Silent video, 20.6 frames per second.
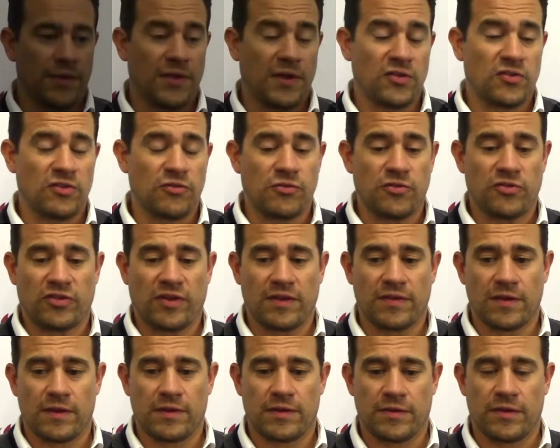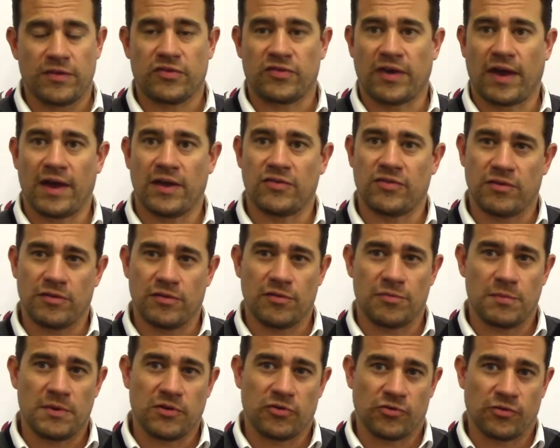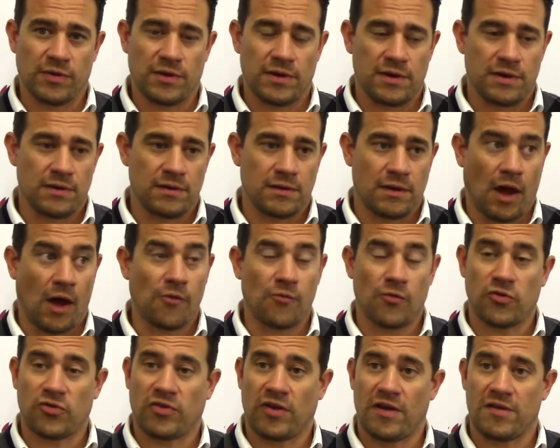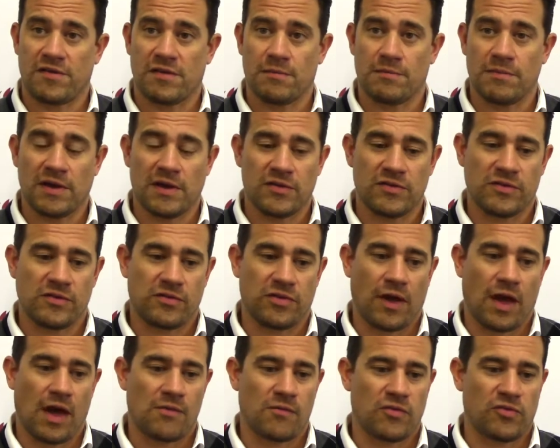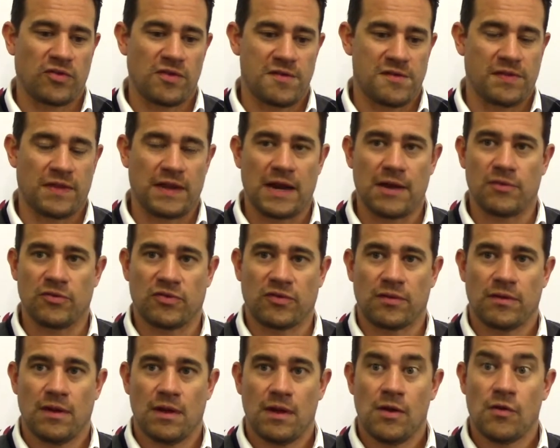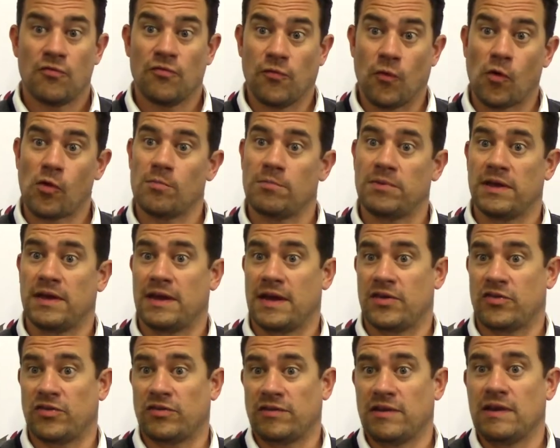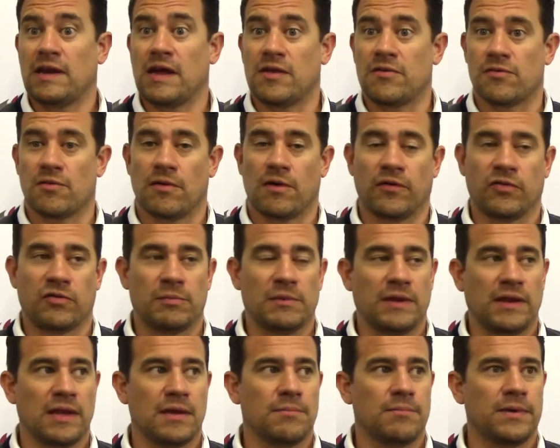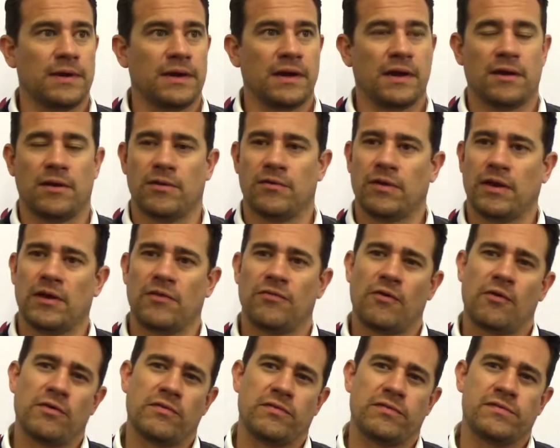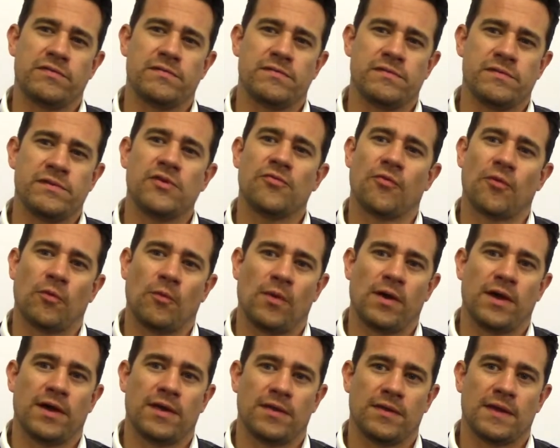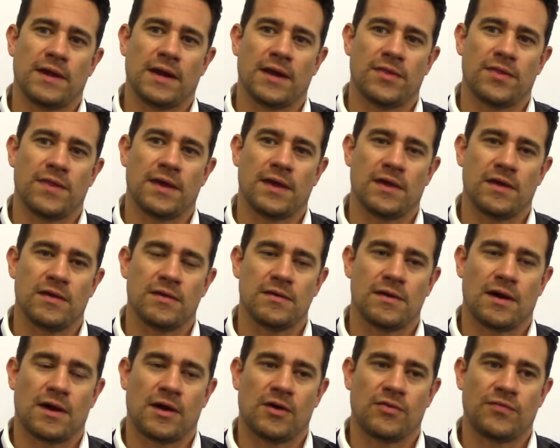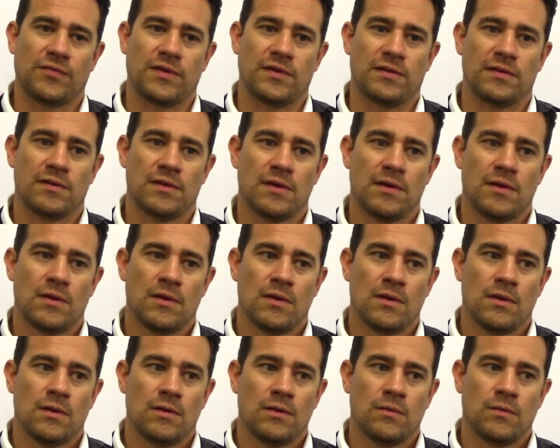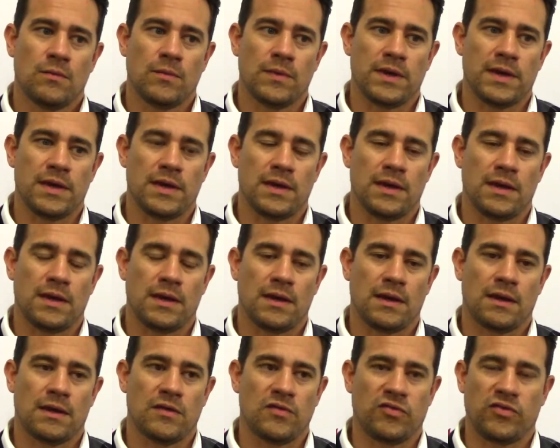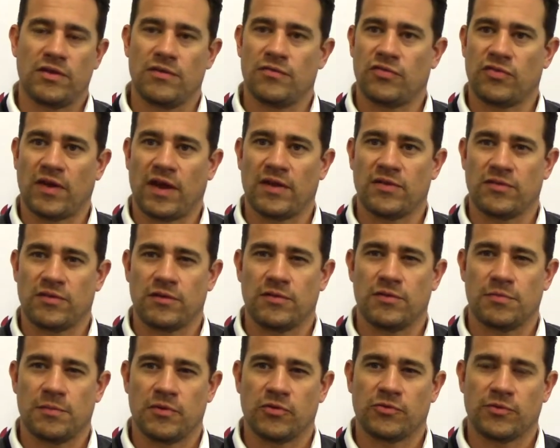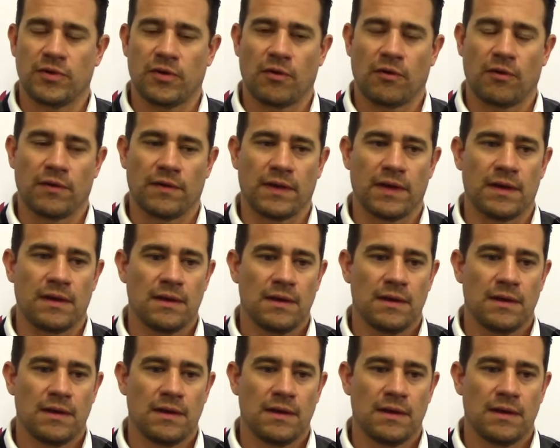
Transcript: think it's interesting, the science and youth ministry conversation, because it's the conversation that I was formed in as a teenager, ultimately, but in a very different way than I think often we conceive science and youth ministry currently.